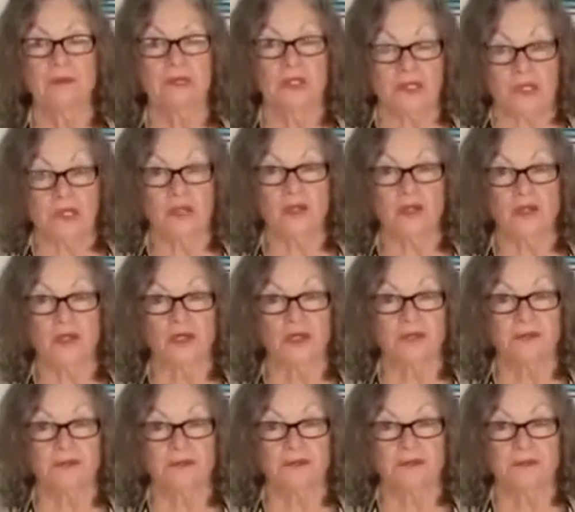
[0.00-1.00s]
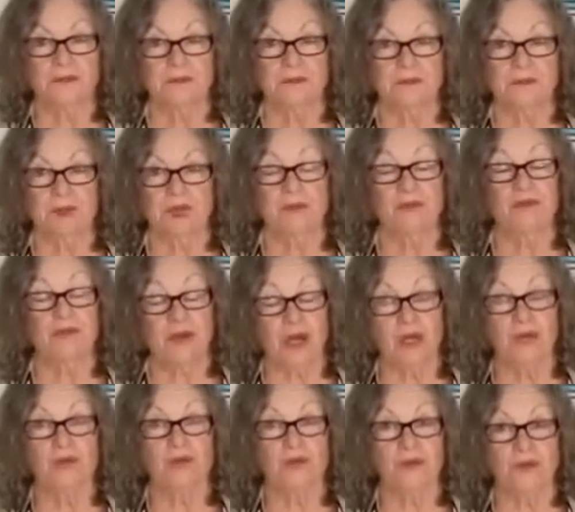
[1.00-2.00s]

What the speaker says: to take a look and follow